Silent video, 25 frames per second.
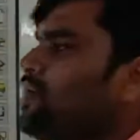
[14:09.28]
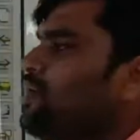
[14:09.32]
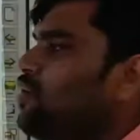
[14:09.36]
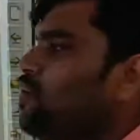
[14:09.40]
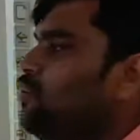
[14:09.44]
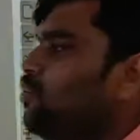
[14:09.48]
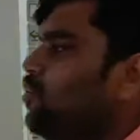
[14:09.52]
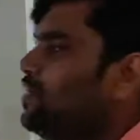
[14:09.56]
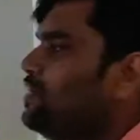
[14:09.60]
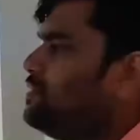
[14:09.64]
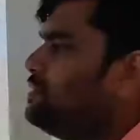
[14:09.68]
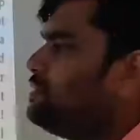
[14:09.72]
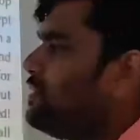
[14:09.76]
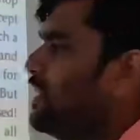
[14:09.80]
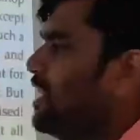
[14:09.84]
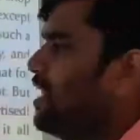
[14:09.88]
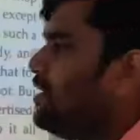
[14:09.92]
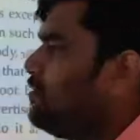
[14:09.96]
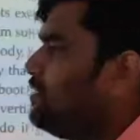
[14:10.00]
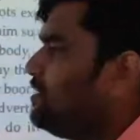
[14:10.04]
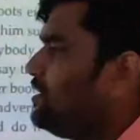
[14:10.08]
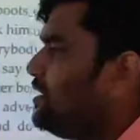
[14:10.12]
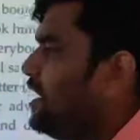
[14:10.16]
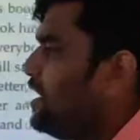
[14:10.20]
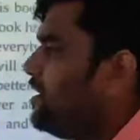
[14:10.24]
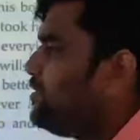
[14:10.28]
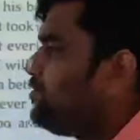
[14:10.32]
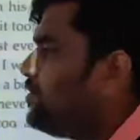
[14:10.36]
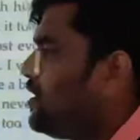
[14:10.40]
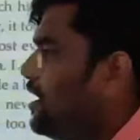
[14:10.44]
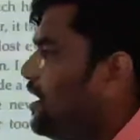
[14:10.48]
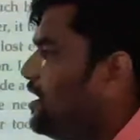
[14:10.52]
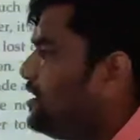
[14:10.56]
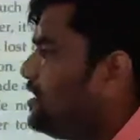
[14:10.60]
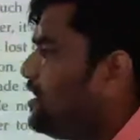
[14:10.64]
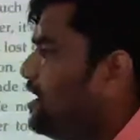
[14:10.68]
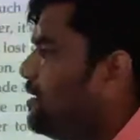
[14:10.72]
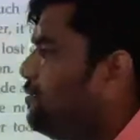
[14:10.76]
One by one, I
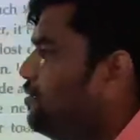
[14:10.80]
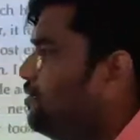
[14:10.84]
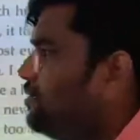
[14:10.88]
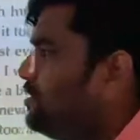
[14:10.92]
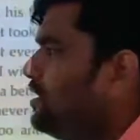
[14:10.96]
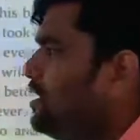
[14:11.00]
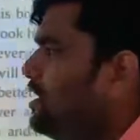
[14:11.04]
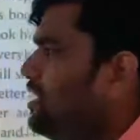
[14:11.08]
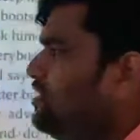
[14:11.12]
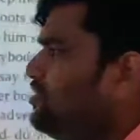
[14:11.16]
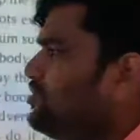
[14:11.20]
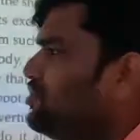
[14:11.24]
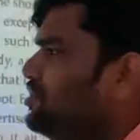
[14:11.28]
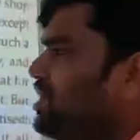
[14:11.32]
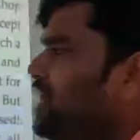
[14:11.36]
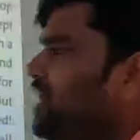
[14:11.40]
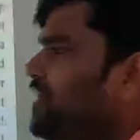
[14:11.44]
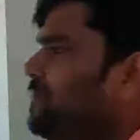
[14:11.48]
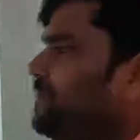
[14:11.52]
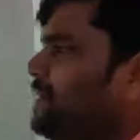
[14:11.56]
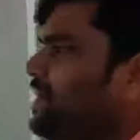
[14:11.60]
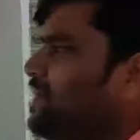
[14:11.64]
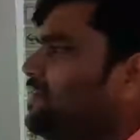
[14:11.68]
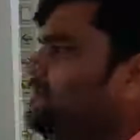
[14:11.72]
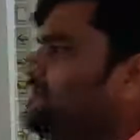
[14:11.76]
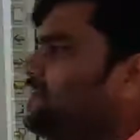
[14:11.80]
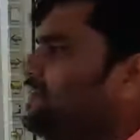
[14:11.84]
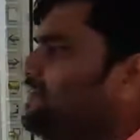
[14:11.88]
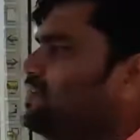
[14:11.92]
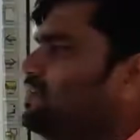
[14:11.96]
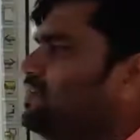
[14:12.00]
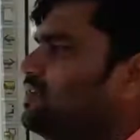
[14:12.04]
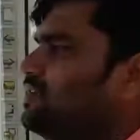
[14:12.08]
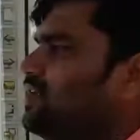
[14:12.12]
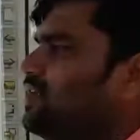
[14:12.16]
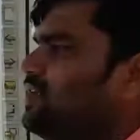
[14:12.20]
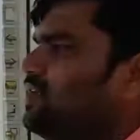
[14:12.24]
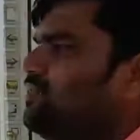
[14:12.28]
tried them on, in shape and
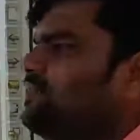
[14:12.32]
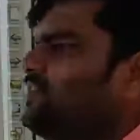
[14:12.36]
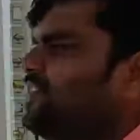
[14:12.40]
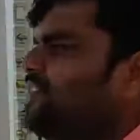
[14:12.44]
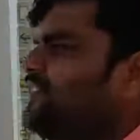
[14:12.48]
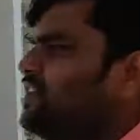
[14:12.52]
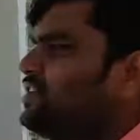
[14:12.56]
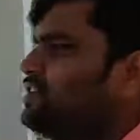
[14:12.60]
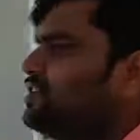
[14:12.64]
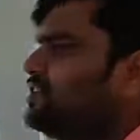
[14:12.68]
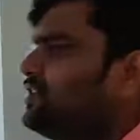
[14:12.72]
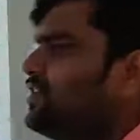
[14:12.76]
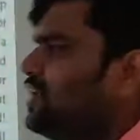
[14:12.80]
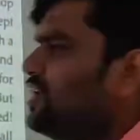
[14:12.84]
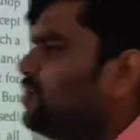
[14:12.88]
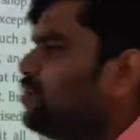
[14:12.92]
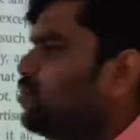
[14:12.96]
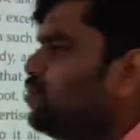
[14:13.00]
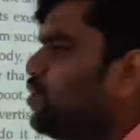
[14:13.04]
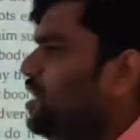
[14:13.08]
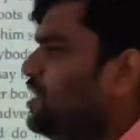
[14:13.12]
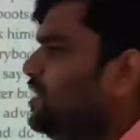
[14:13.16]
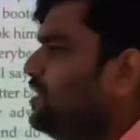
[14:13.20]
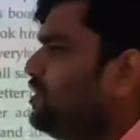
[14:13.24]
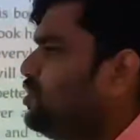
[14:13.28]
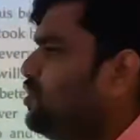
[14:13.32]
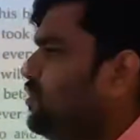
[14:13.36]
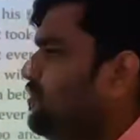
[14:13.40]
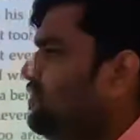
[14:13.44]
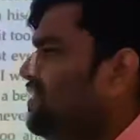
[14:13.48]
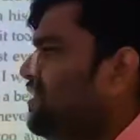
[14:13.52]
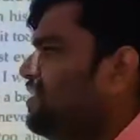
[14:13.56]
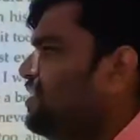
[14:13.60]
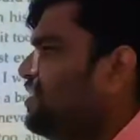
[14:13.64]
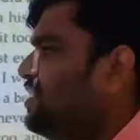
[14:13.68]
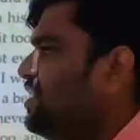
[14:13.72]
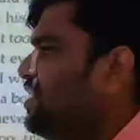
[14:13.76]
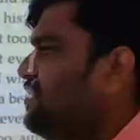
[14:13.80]
fit, in finish and quality of
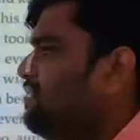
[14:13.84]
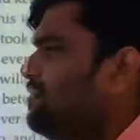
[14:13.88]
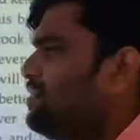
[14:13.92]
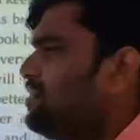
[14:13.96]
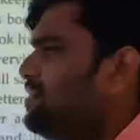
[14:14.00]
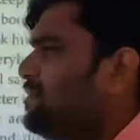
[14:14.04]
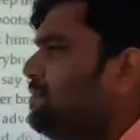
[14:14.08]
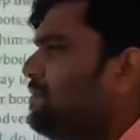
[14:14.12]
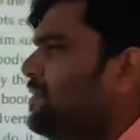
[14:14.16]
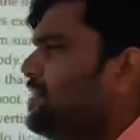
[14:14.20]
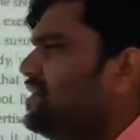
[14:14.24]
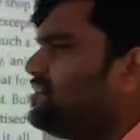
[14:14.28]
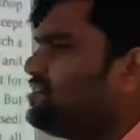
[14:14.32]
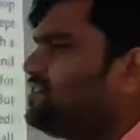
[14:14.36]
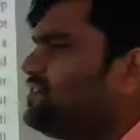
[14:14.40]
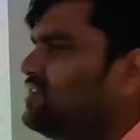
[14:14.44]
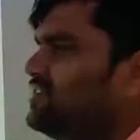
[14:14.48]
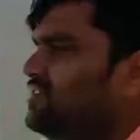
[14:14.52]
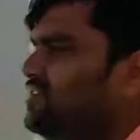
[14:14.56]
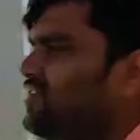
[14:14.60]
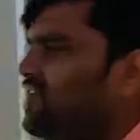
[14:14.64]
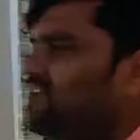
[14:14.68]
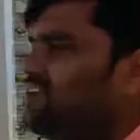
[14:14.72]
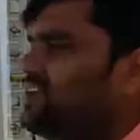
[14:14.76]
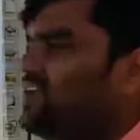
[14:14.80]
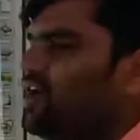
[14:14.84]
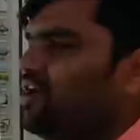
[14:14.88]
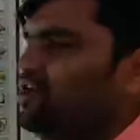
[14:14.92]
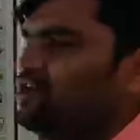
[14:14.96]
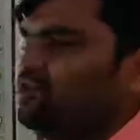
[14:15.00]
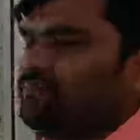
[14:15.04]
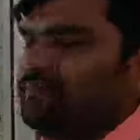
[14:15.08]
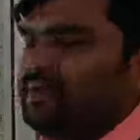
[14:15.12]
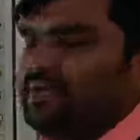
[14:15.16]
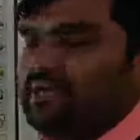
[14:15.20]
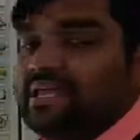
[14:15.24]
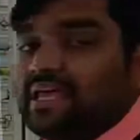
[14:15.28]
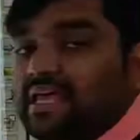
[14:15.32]
leather. They were the best he had
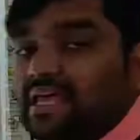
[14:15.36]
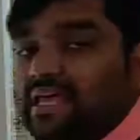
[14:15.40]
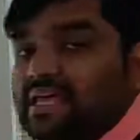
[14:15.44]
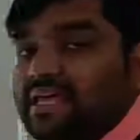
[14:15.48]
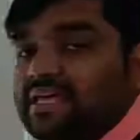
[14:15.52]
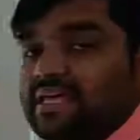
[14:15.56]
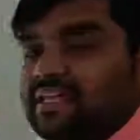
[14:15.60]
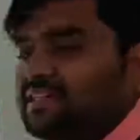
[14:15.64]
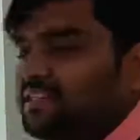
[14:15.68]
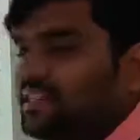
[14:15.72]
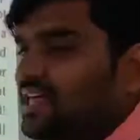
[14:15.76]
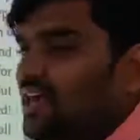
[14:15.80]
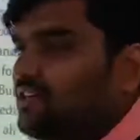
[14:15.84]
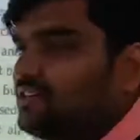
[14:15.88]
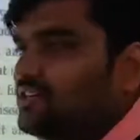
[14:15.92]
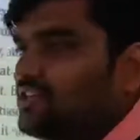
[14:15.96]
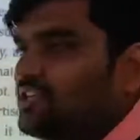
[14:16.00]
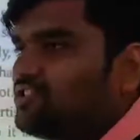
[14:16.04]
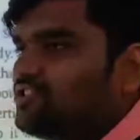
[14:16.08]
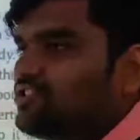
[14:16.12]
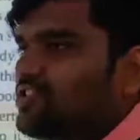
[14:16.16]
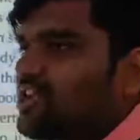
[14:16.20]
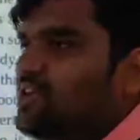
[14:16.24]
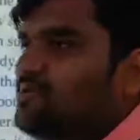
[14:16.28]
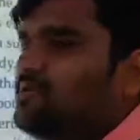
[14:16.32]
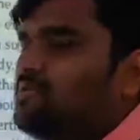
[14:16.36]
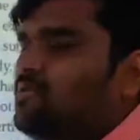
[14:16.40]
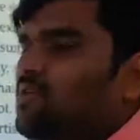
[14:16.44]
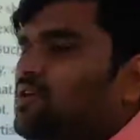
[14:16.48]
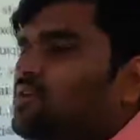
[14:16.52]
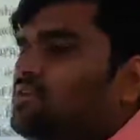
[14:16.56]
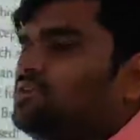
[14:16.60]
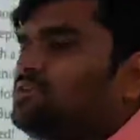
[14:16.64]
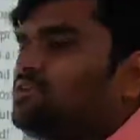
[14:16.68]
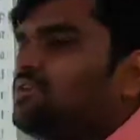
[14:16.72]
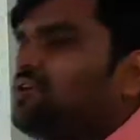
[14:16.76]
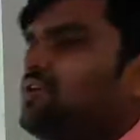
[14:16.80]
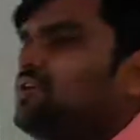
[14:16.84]
ever made. Now this time
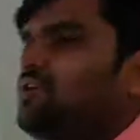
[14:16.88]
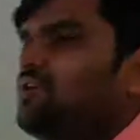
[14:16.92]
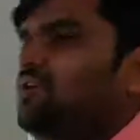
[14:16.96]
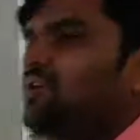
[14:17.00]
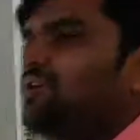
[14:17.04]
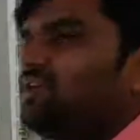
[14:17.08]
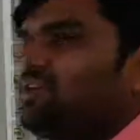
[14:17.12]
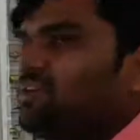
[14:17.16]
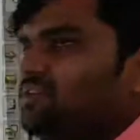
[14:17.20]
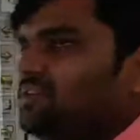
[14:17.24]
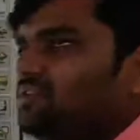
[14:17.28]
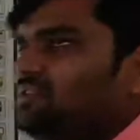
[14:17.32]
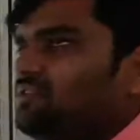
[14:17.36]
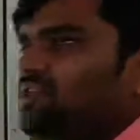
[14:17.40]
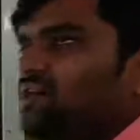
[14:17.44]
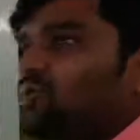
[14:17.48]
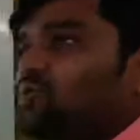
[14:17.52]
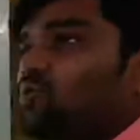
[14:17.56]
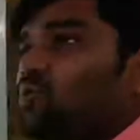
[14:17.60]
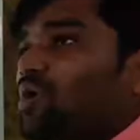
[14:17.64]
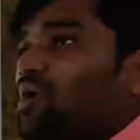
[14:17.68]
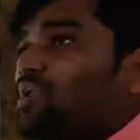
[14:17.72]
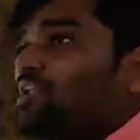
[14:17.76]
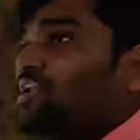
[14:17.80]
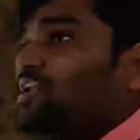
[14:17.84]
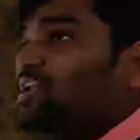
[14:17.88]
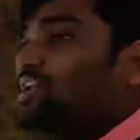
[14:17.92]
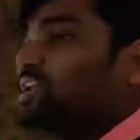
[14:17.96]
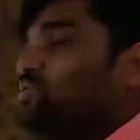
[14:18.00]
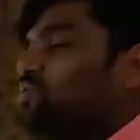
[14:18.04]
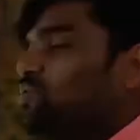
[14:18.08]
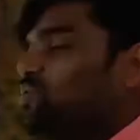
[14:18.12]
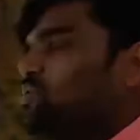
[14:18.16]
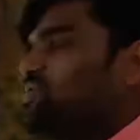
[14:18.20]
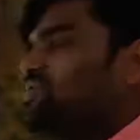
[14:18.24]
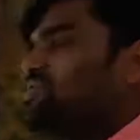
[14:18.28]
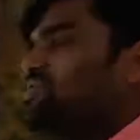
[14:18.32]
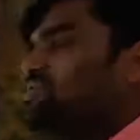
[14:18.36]
also, the quality
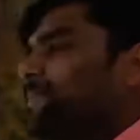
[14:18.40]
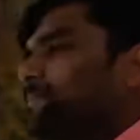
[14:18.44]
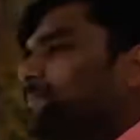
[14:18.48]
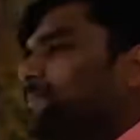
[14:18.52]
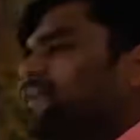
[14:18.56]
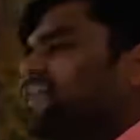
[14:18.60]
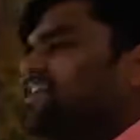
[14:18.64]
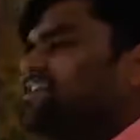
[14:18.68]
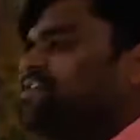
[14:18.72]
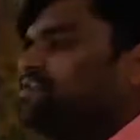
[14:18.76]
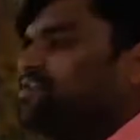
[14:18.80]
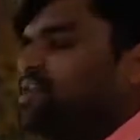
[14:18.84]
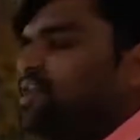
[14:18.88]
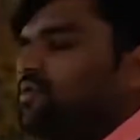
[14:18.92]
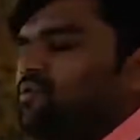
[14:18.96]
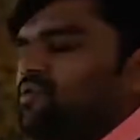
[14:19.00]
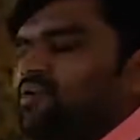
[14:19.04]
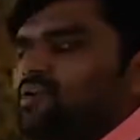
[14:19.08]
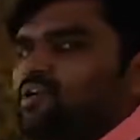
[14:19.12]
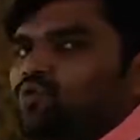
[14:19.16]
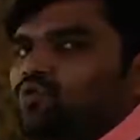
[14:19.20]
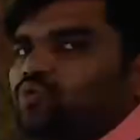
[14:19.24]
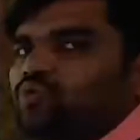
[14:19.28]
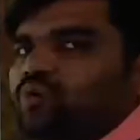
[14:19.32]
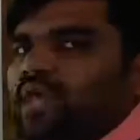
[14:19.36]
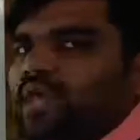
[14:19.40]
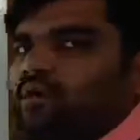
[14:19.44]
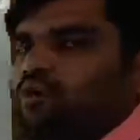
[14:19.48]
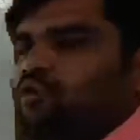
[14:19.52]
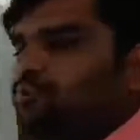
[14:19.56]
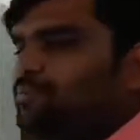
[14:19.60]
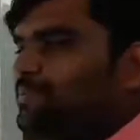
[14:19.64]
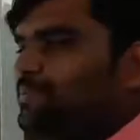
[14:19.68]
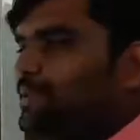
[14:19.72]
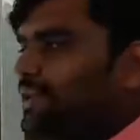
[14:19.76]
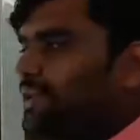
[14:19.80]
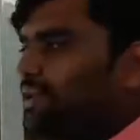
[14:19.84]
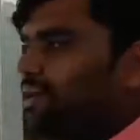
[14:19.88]
was the best ever he could ever
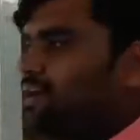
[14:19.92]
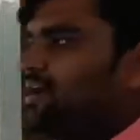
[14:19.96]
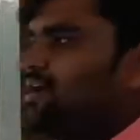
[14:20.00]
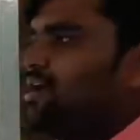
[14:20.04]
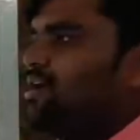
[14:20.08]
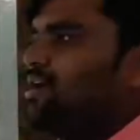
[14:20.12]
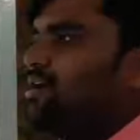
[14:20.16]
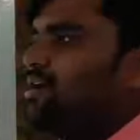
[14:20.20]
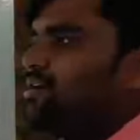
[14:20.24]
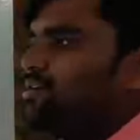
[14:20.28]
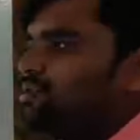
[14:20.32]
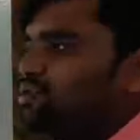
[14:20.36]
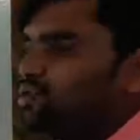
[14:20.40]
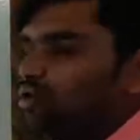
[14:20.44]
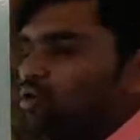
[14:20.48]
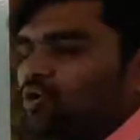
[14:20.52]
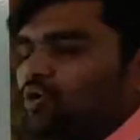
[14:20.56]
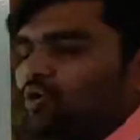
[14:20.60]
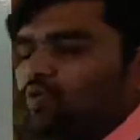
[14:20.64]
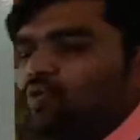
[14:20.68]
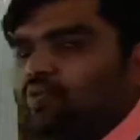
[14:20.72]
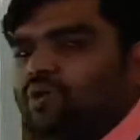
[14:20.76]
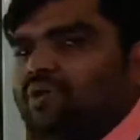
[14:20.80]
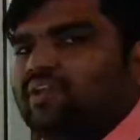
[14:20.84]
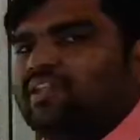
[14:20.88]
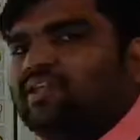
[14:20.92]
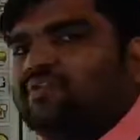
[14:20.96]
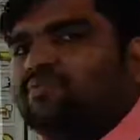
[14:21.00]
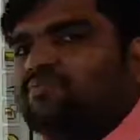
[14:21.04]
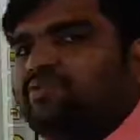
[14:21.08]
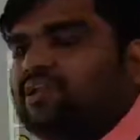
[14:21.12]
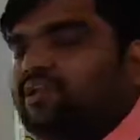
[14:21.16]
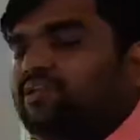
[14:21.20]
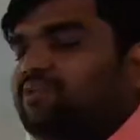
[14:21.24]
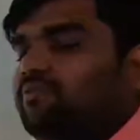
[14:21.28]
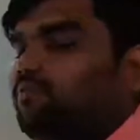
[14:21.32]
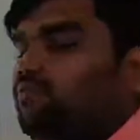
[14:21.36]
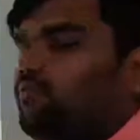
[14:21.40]
make. So one
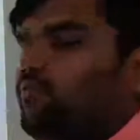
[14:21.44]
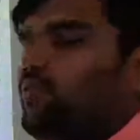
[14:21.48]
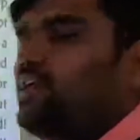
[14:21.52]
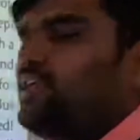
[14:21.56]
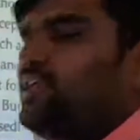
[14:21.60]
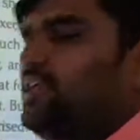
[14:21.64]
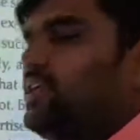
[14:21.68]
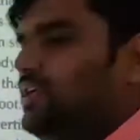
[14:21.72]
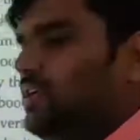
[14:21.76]
evening, when